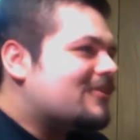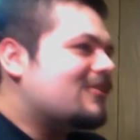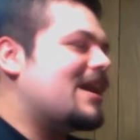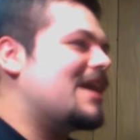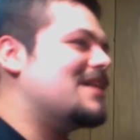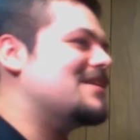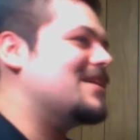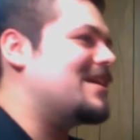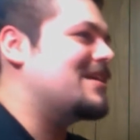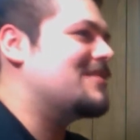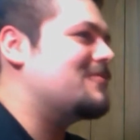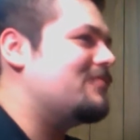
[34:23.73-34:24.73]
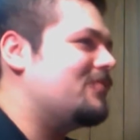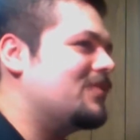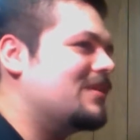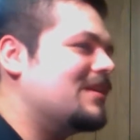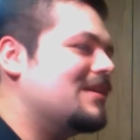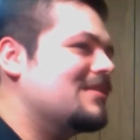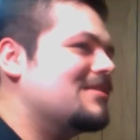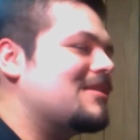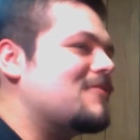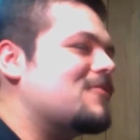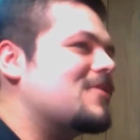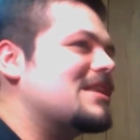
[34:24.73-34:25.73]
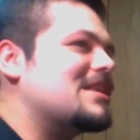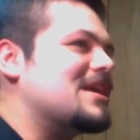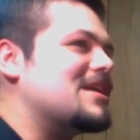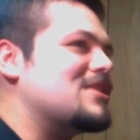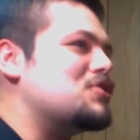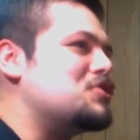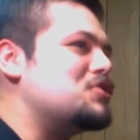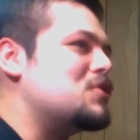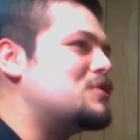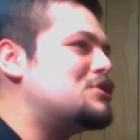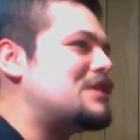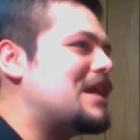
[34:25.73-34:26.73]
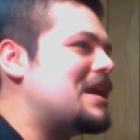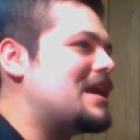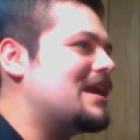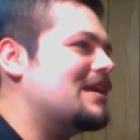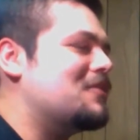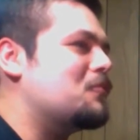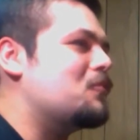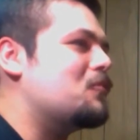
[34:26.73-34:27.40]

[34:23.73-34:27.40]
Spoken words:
And they fucking like negotiate a